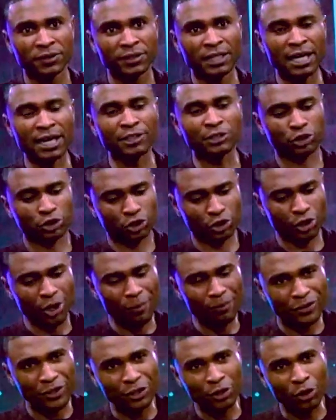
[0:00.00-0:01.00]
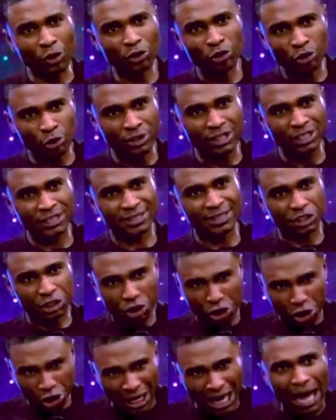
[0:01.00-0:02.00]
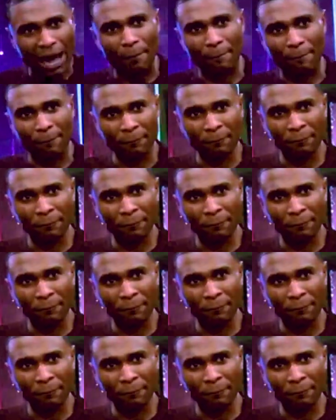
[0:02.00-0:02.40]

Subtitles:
There is something on you. This is charm.